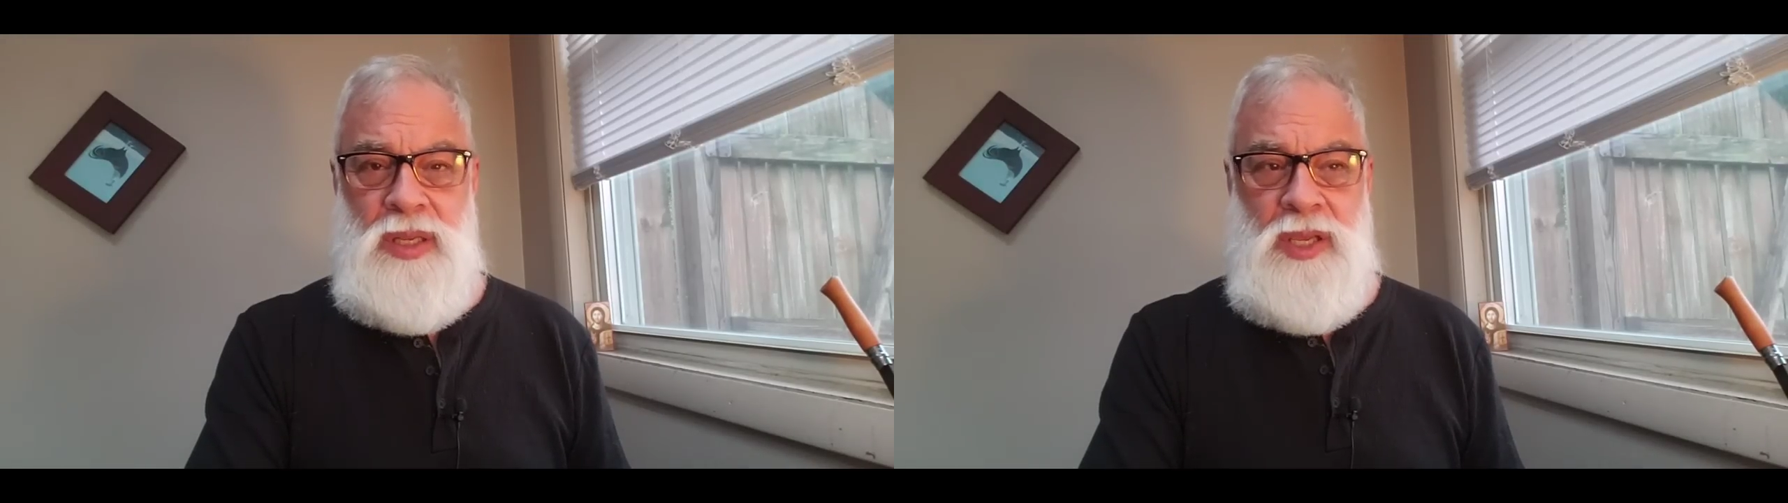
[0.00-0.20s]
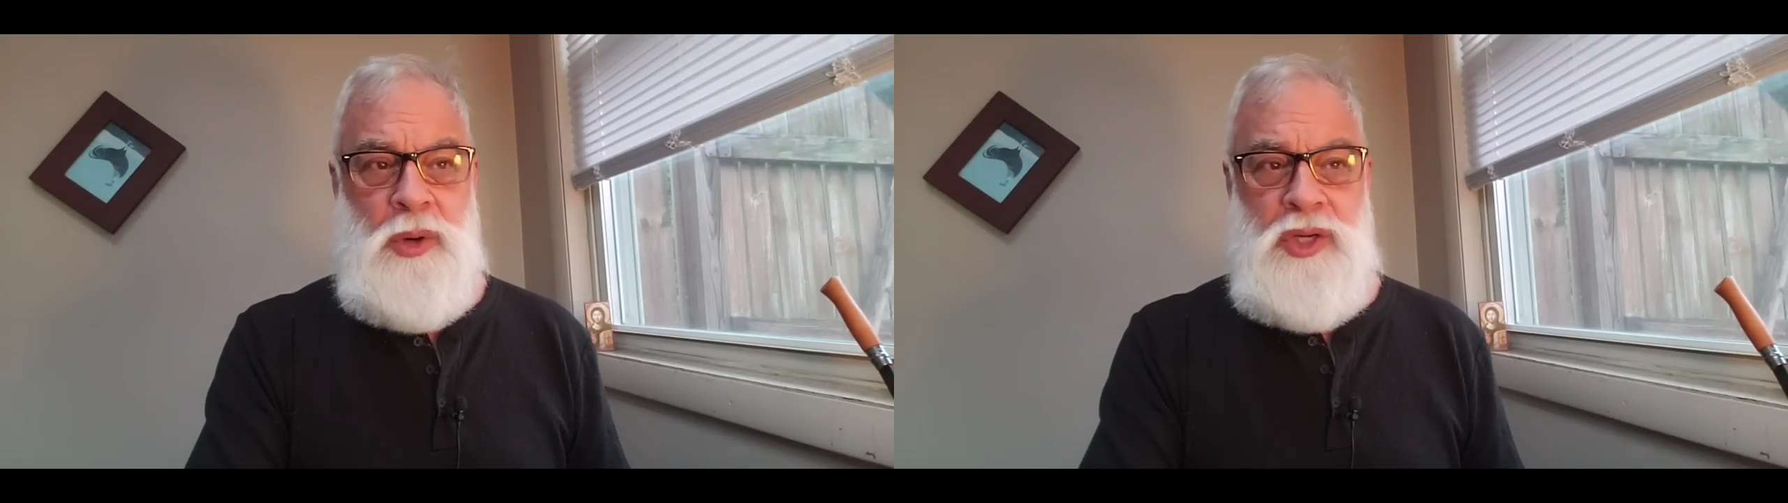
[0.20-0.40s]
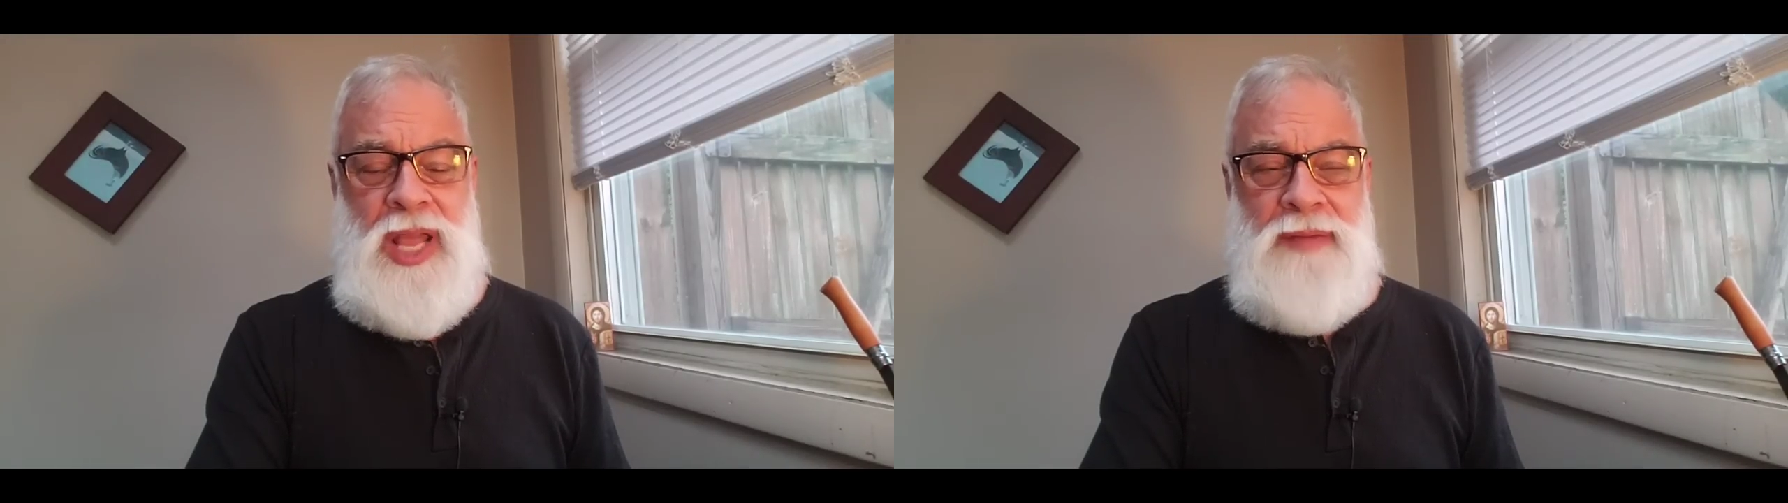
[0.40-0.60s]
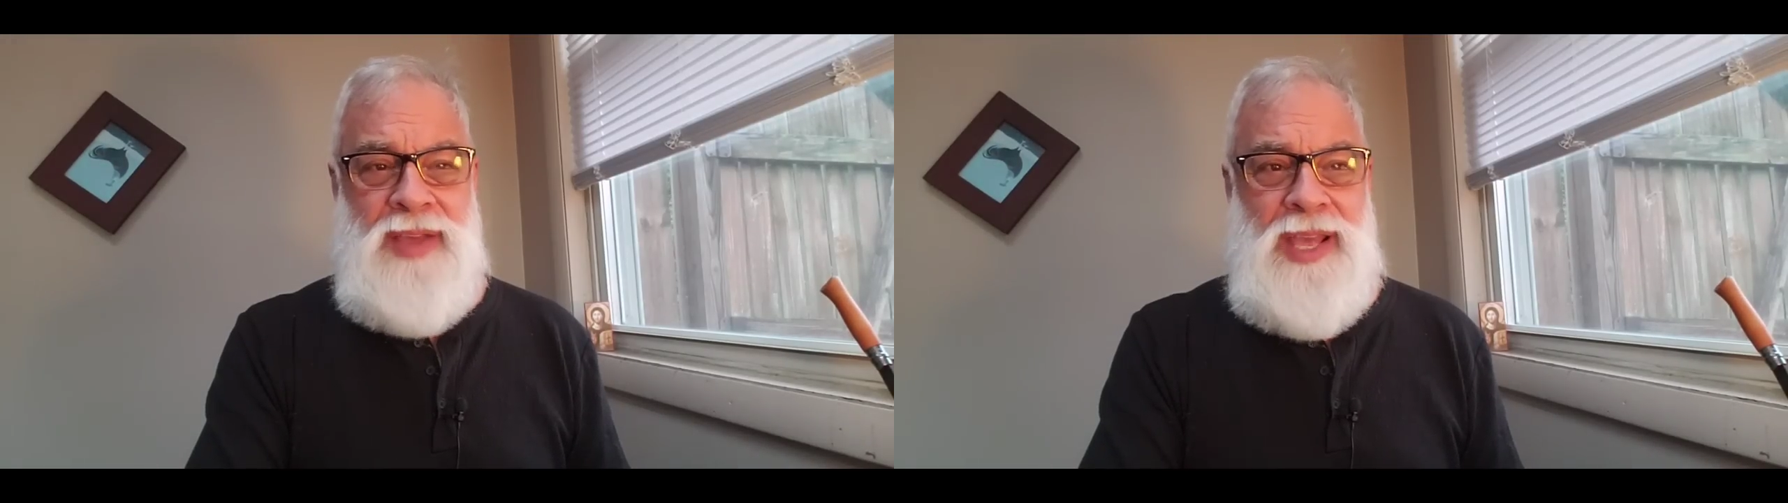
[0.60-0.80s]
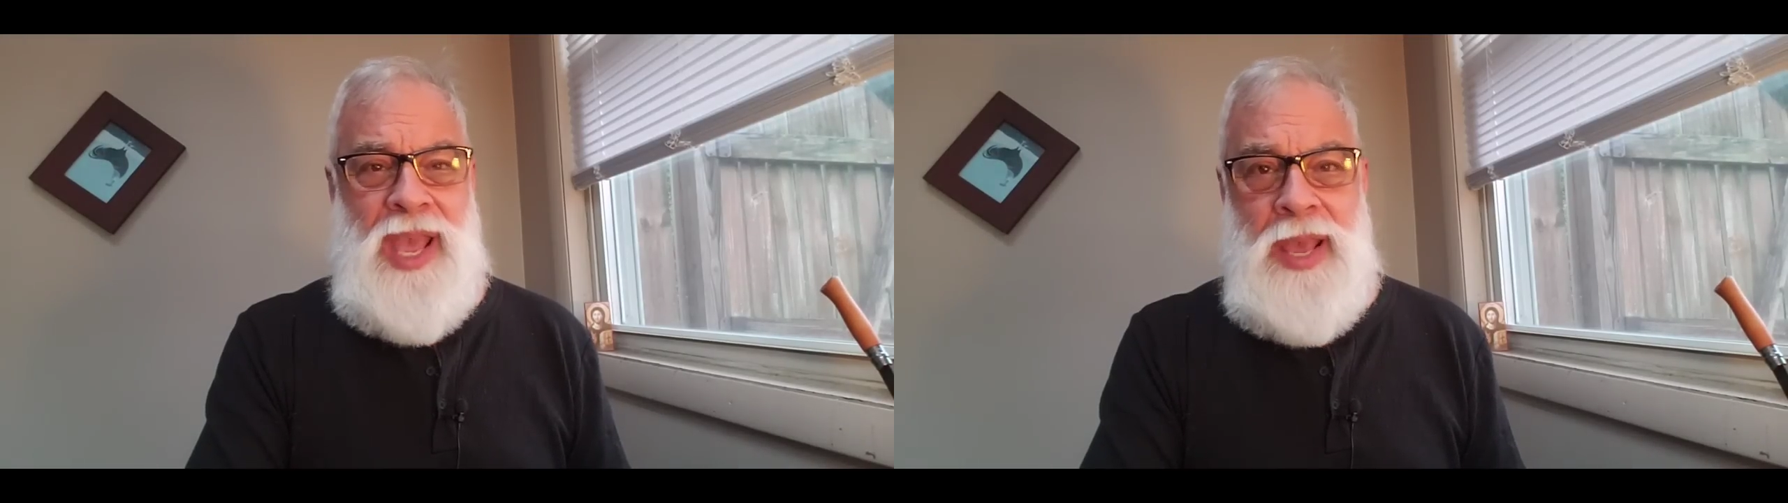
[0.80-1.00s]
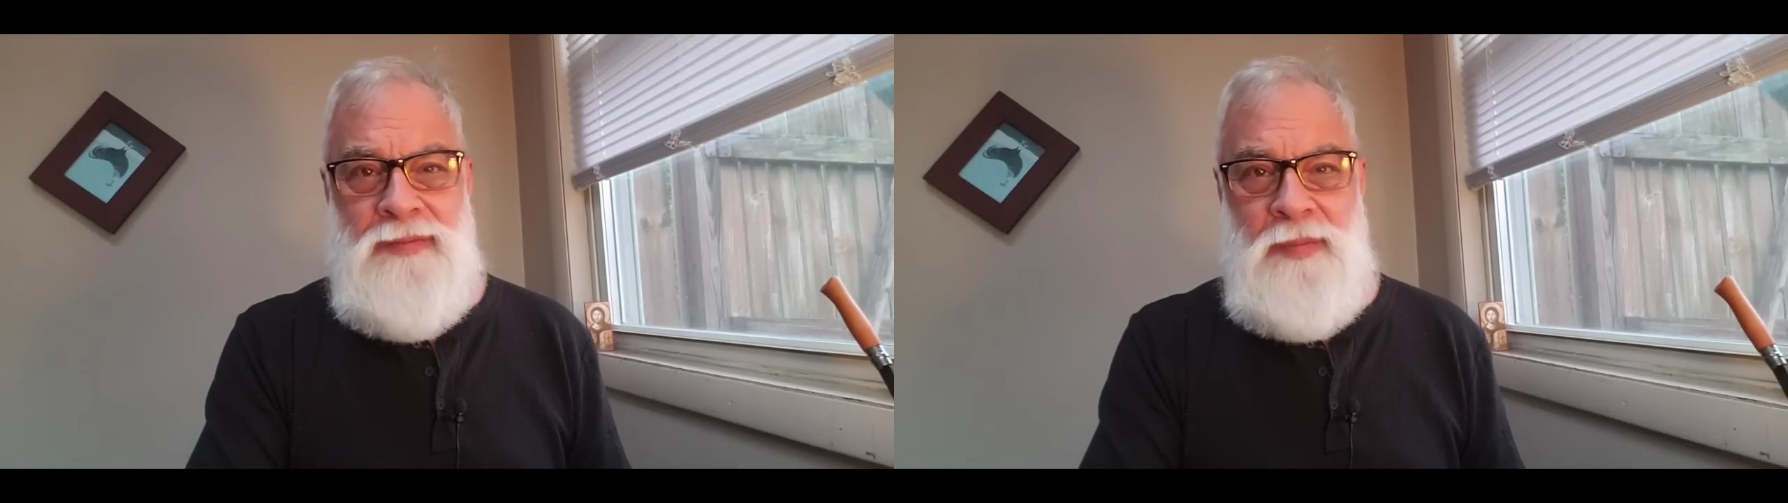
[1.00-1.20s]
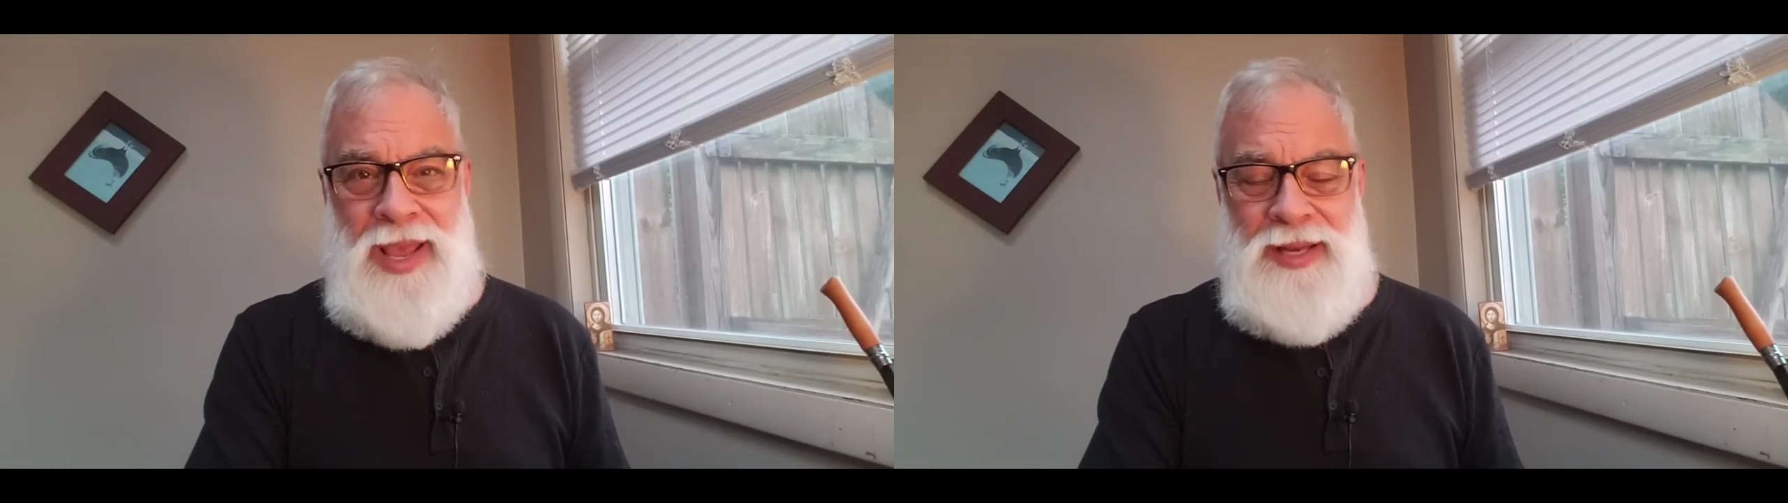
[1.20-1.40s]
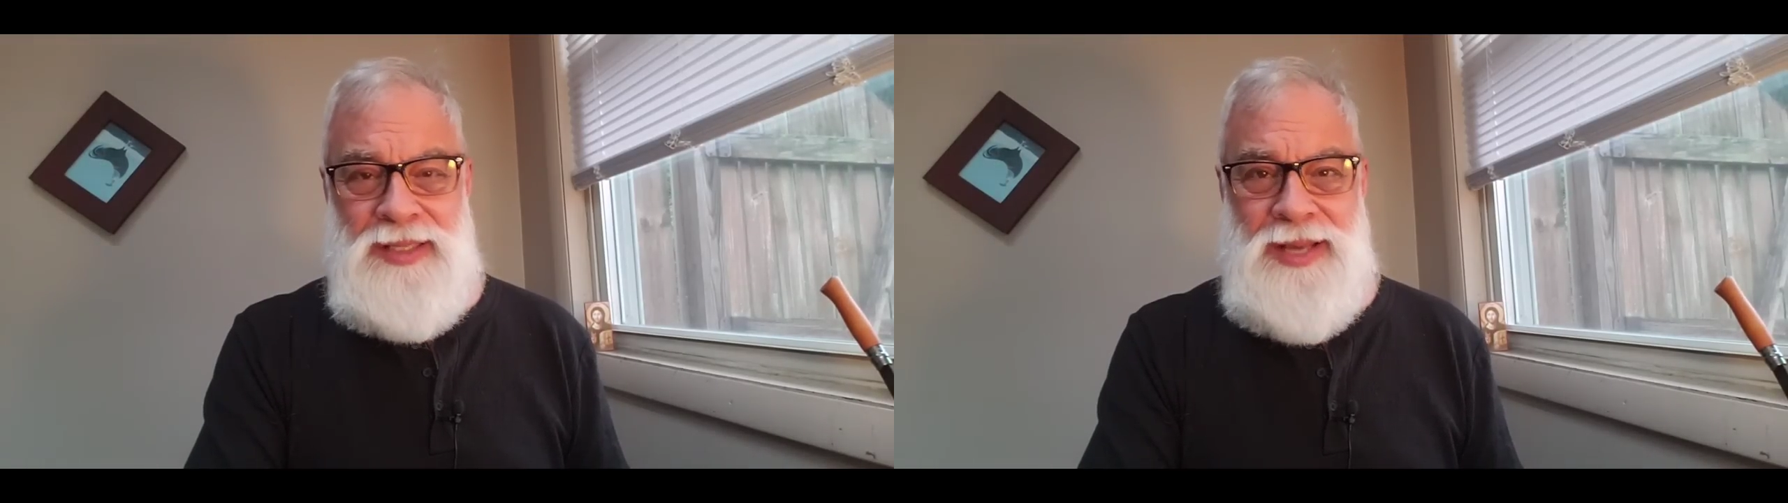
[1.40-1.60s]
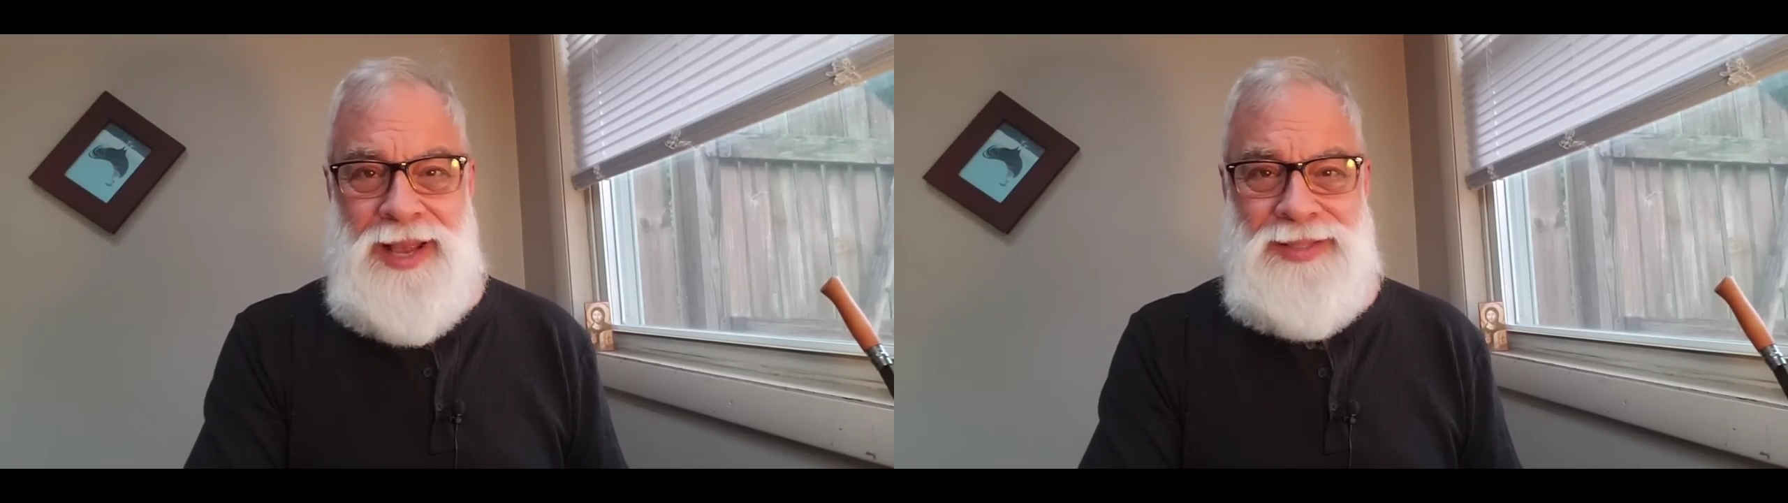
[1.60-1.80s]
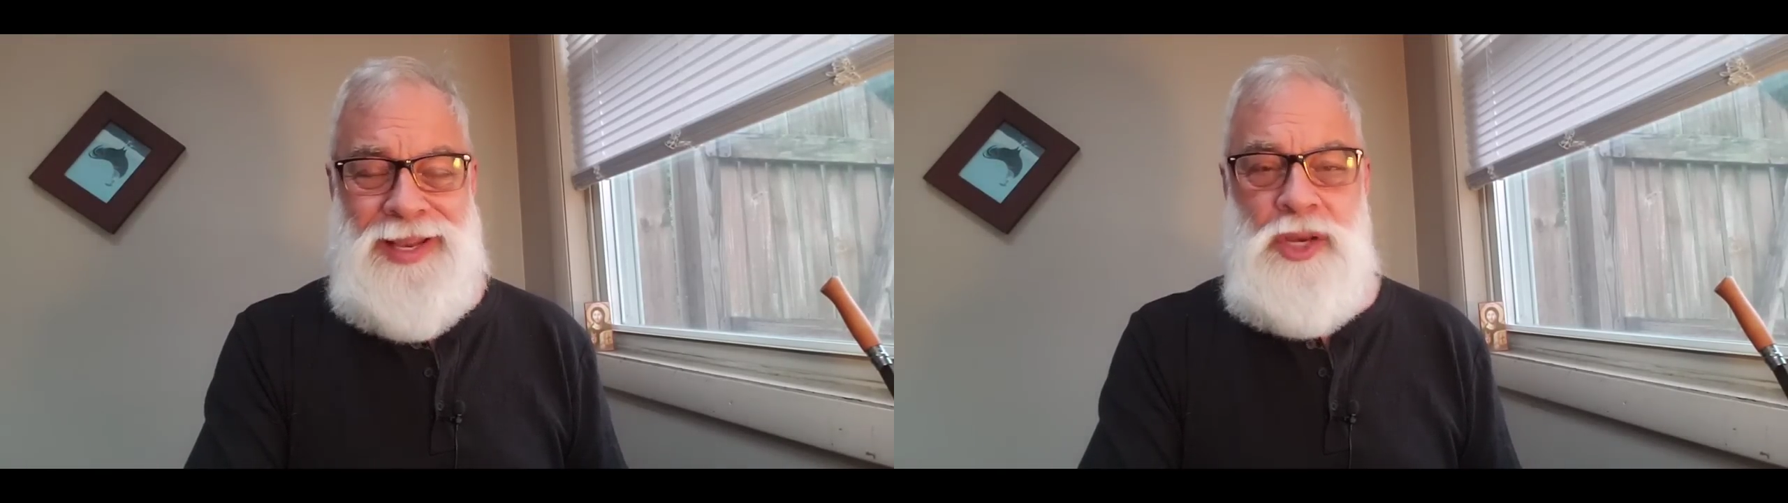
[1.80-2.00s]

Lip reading: You were just having caveman sex